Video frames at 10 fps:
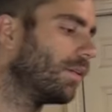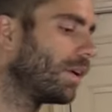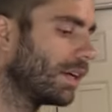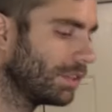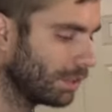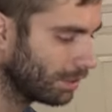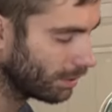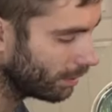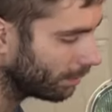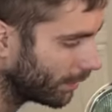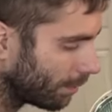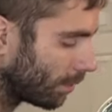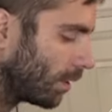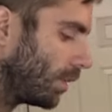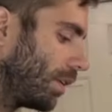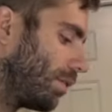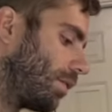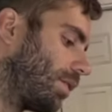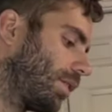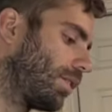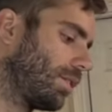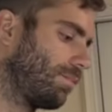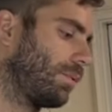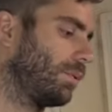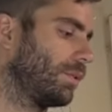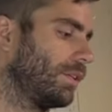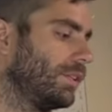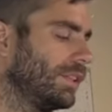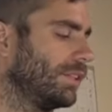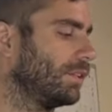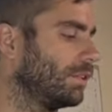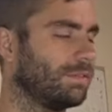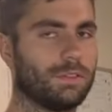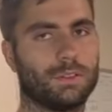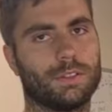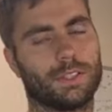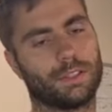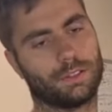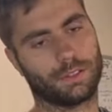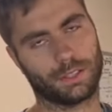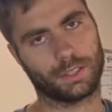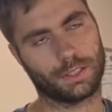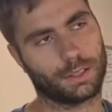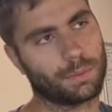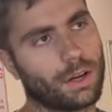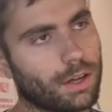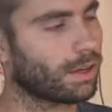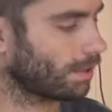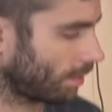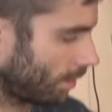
Well, I just don't want raw exhaust pouring onto the fuel rails and getting them hot.